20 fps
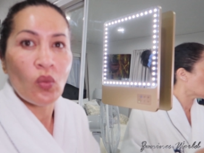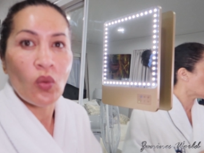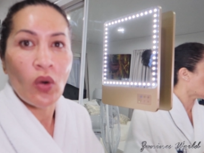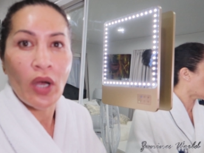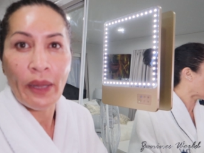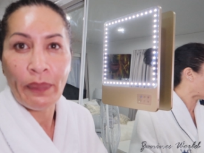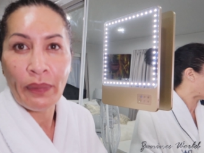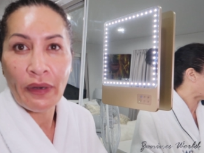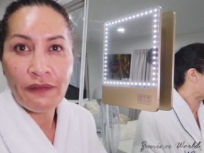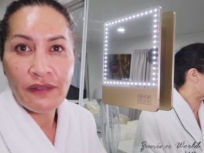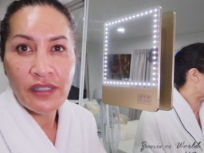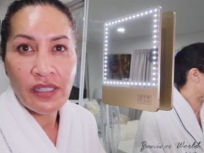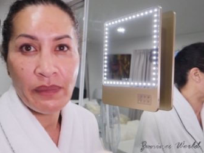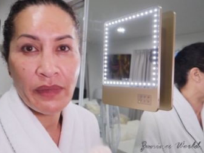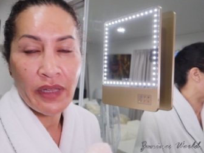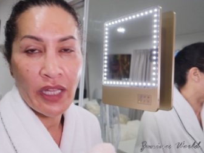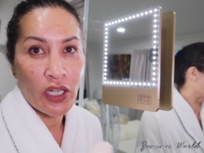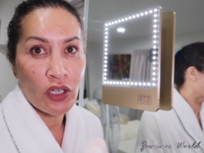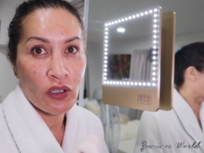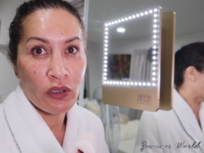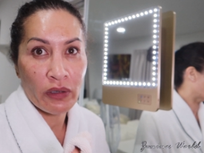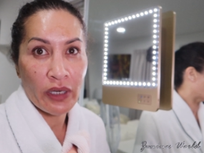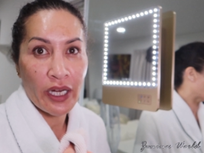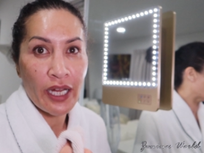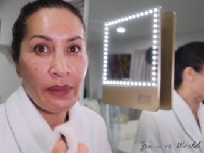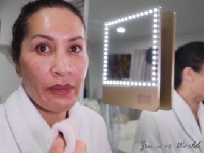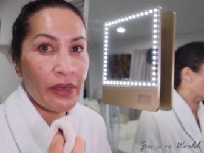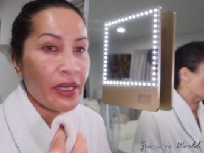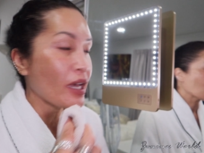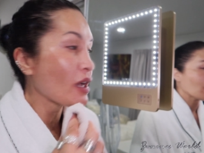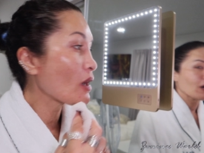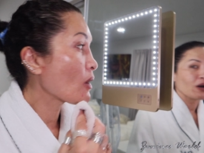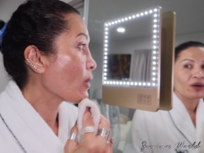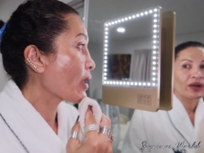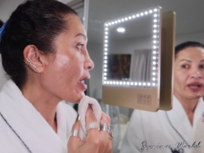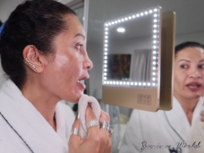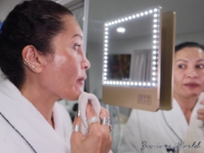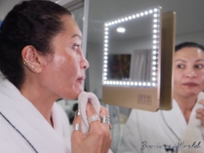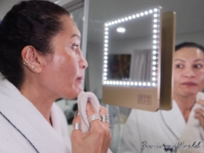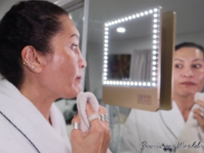wipe off some of that cream now
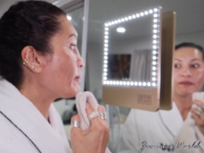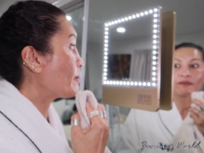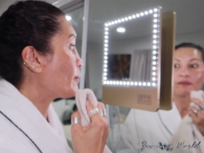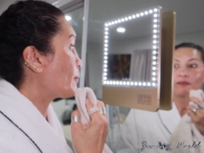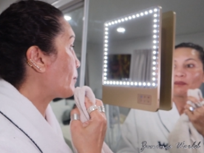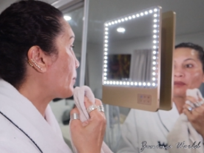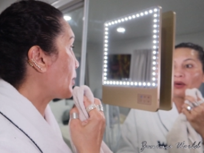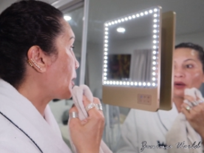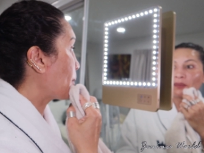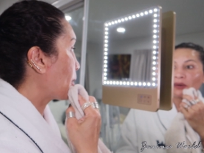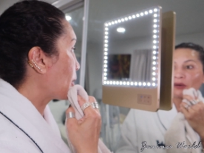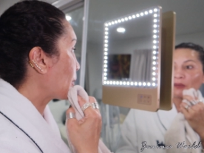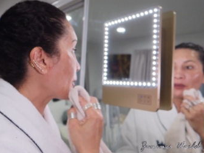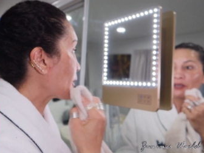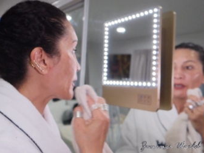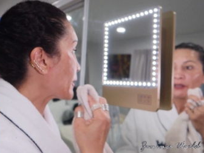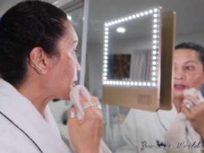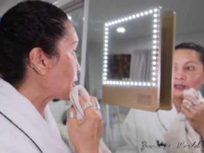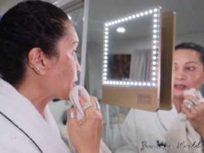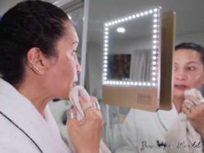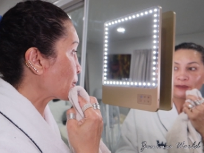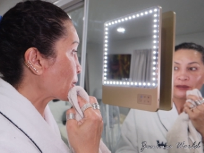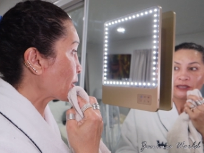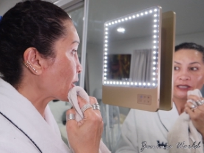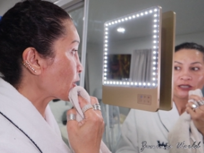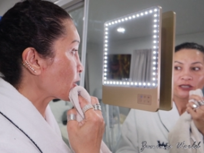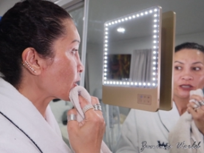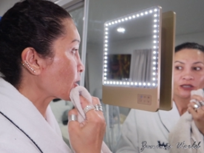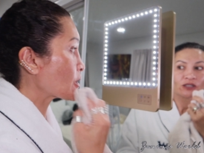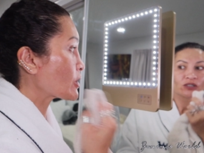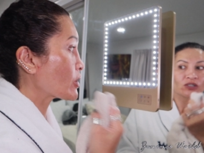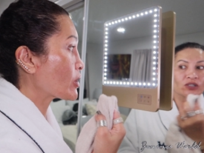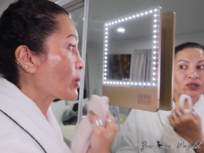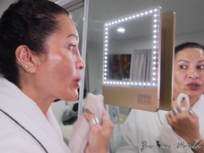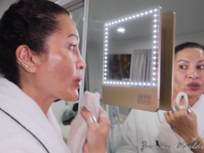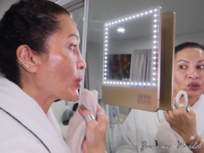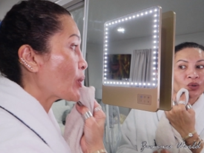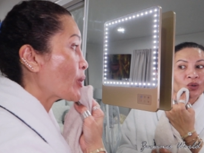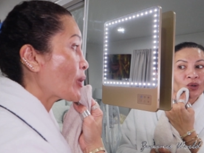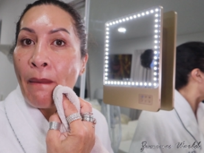and pop on one of those patches
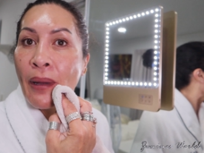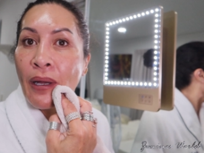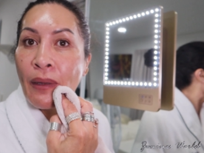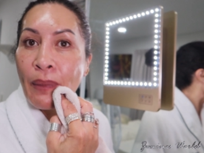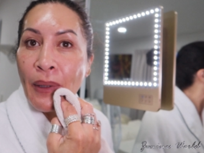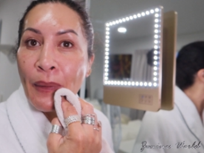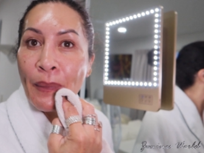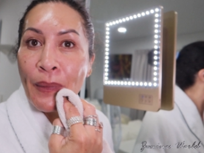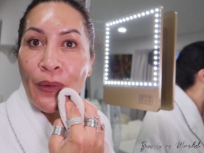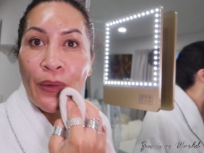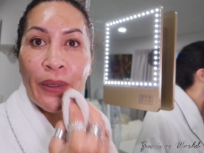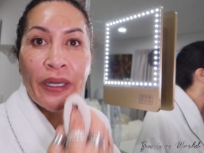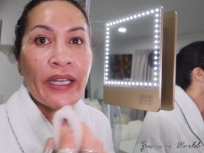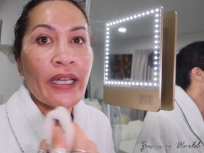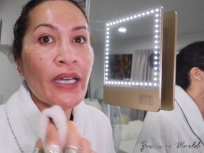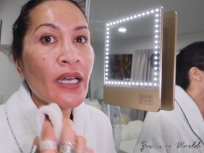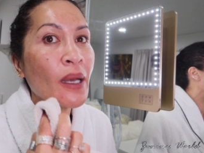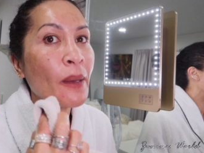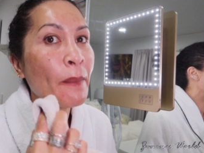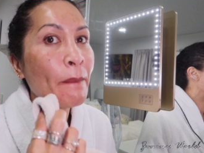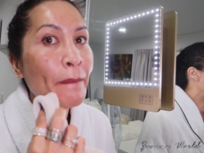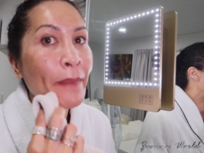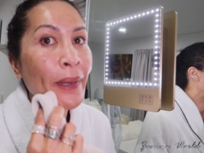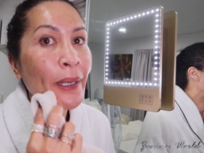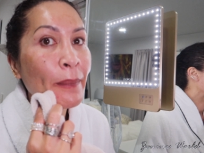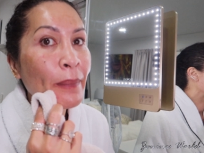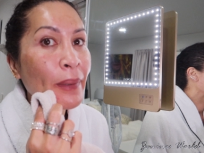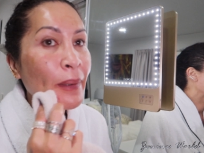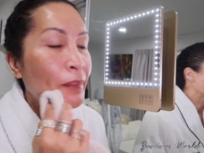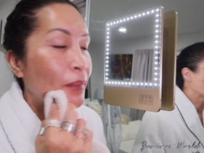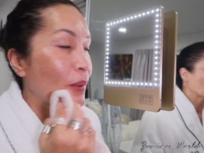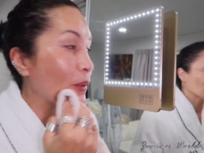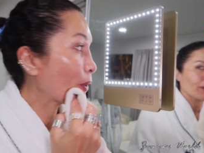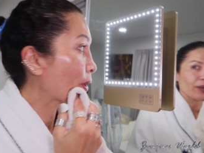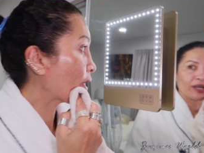too. Big pimple here, big pimple